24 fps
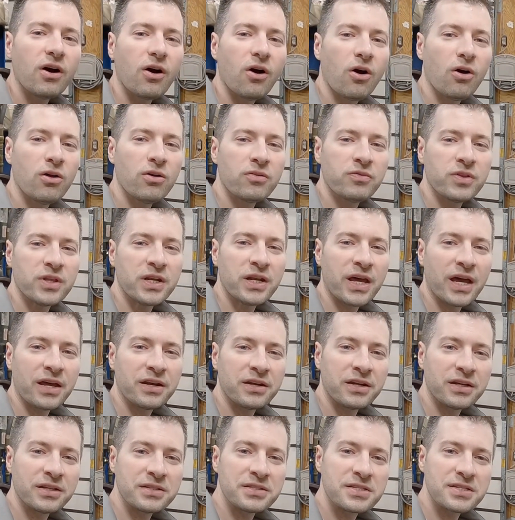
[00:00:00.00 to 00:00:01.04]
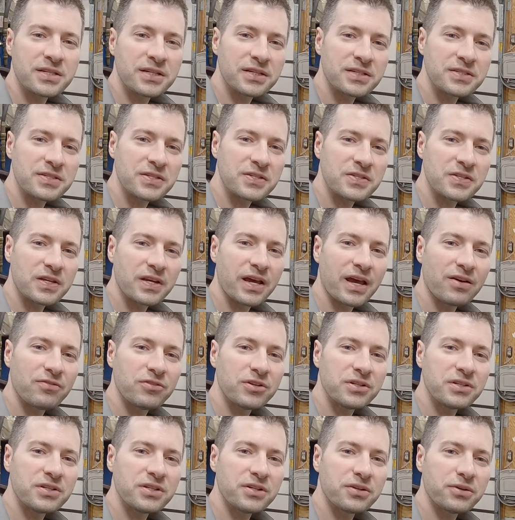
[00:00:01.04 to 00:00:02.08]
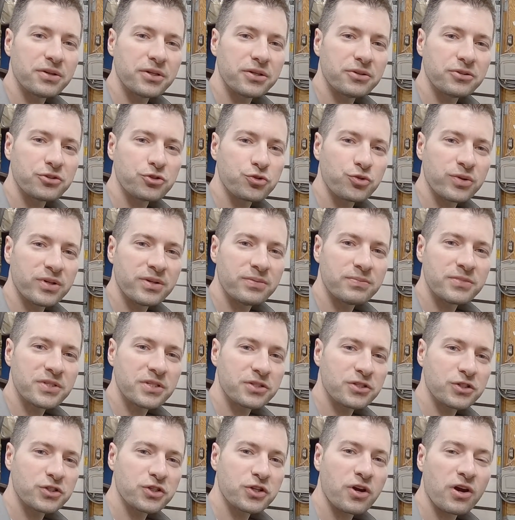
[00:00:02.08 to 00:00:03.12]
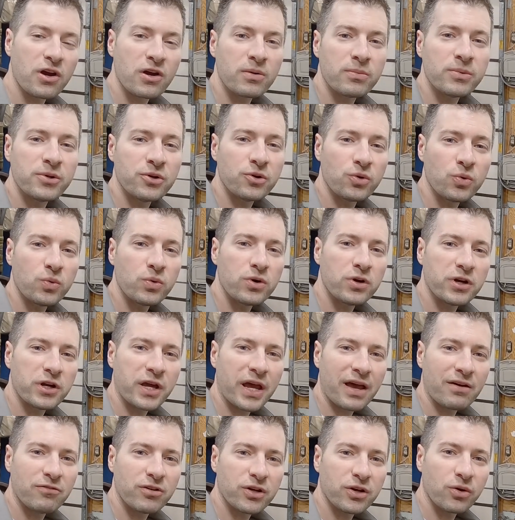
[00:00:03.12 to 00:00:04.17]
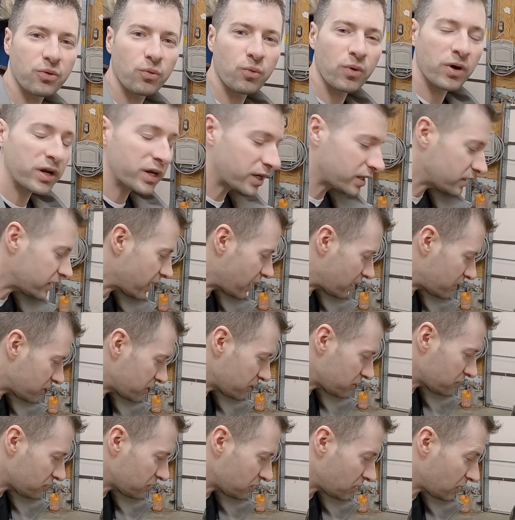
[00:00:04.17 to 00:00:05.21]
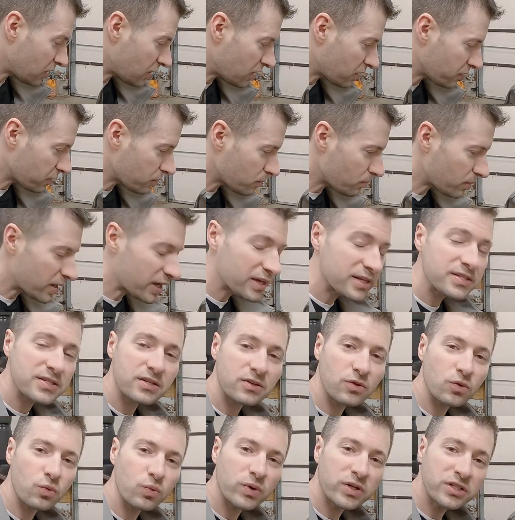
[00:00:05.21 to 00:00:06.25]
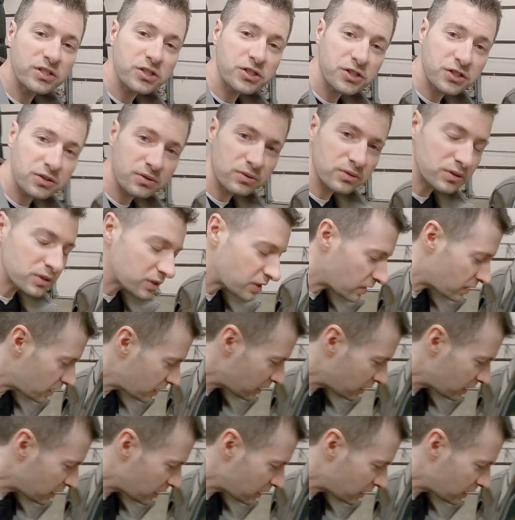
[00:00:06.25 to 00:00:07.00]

All of the 996s that have interior trim, such as carbon or wood, having running down here along the base of the windshield.